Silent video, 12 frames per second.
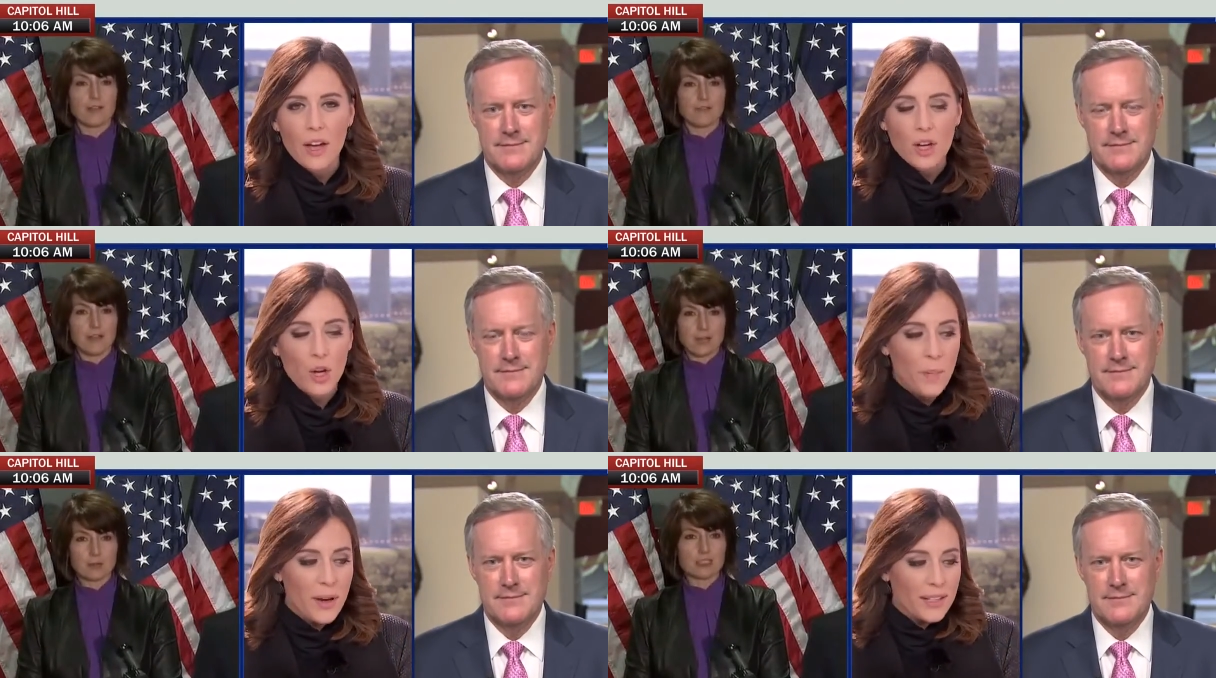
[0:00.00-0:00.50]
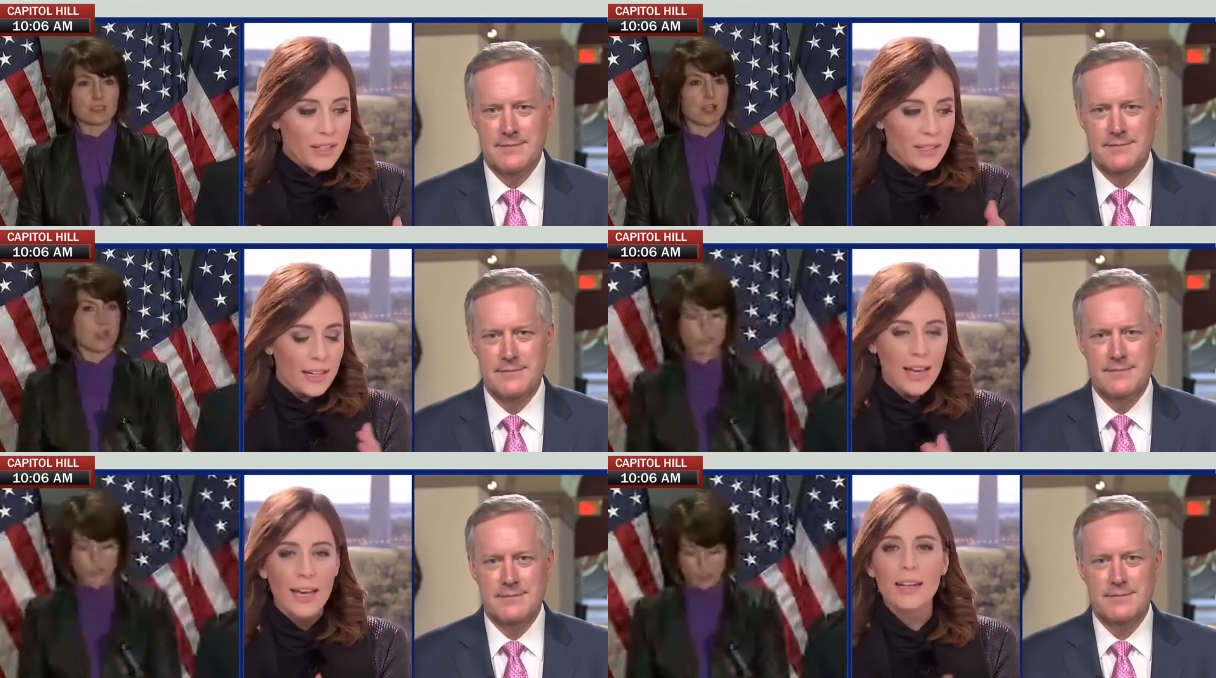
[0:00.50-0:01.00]
Speaker 1: you're
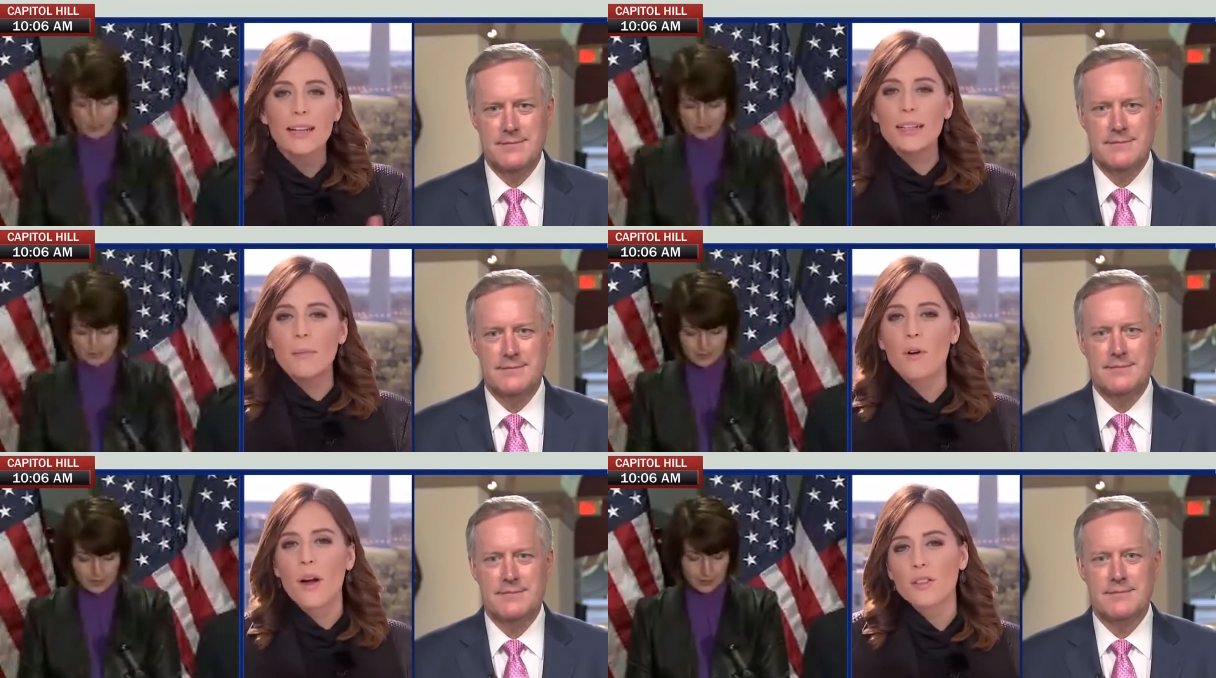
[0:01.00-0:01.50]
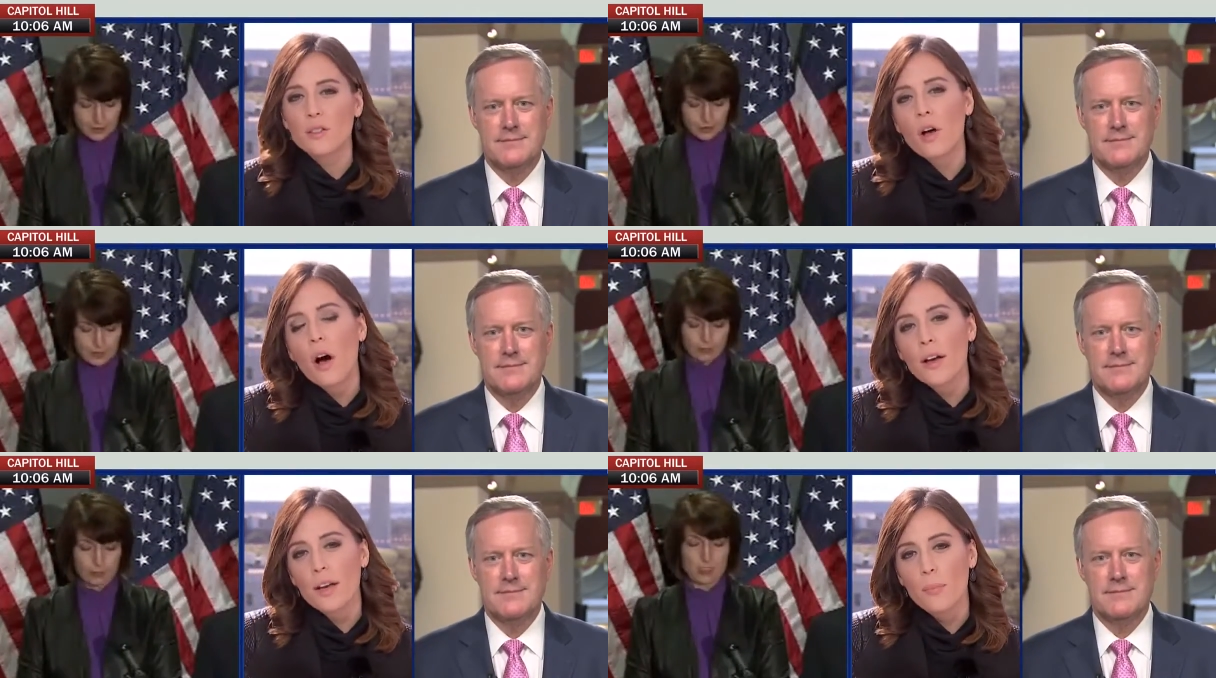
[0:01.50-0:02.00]
basically handing Democrats a
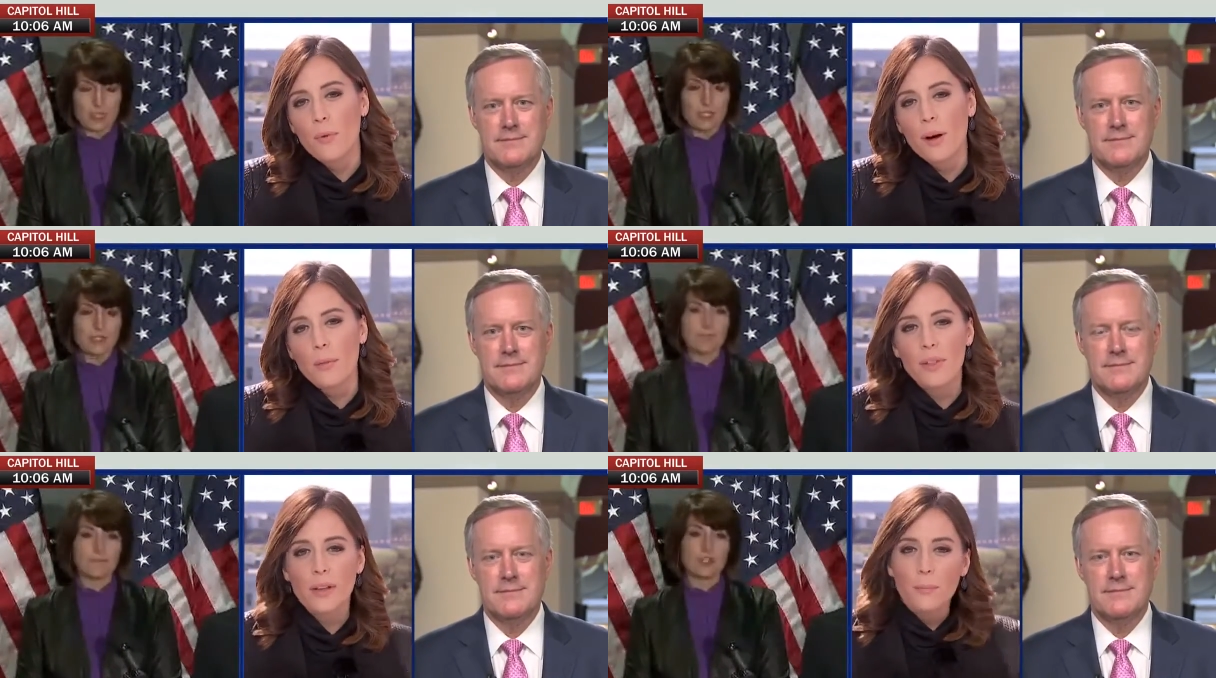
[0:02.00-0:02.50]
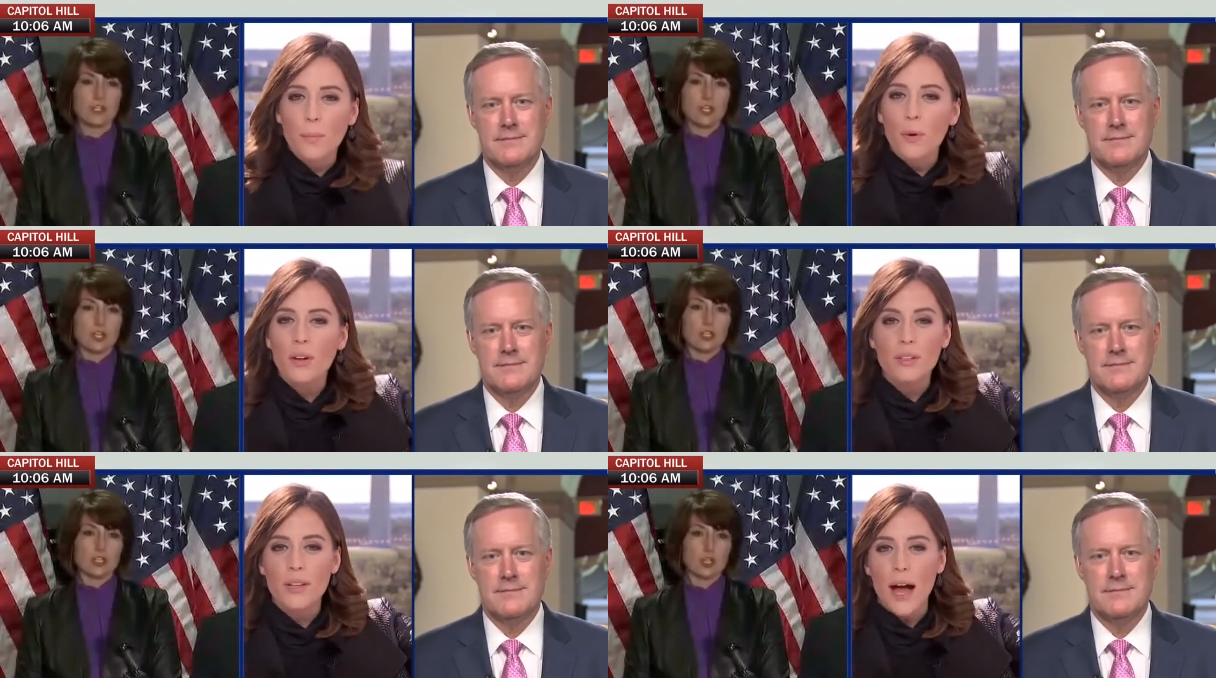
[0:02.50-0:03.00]
talking point where they can
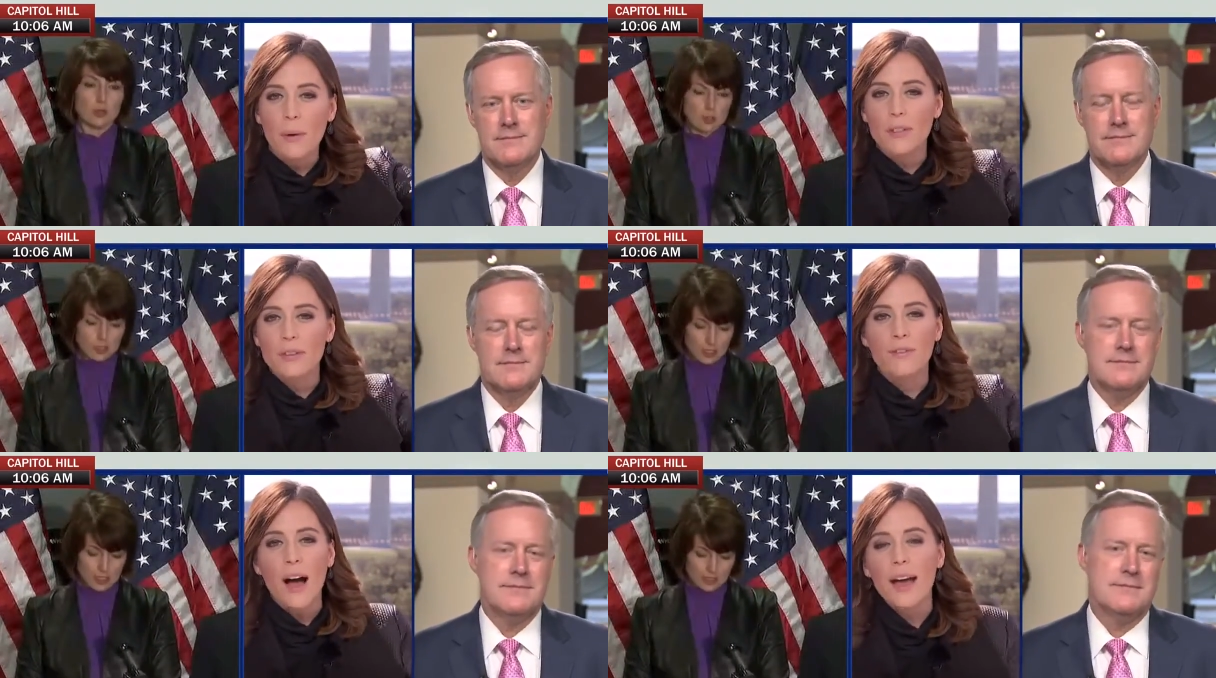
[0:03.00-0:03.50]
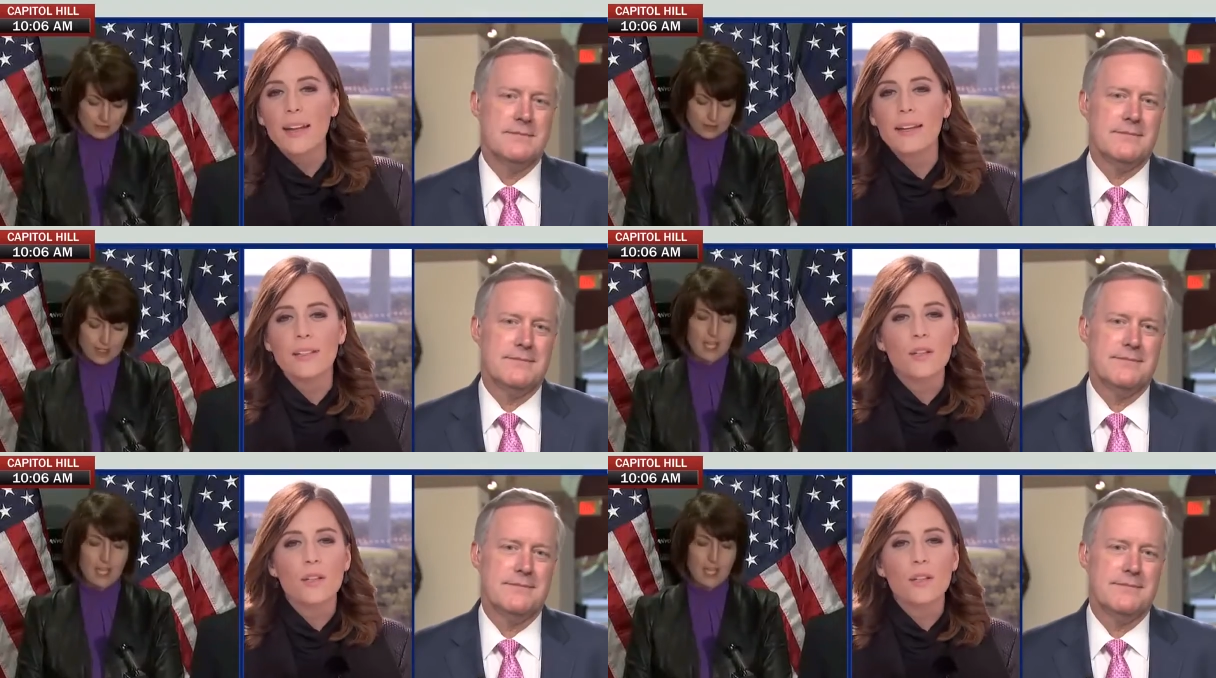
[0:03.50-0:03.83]
point to now a divided,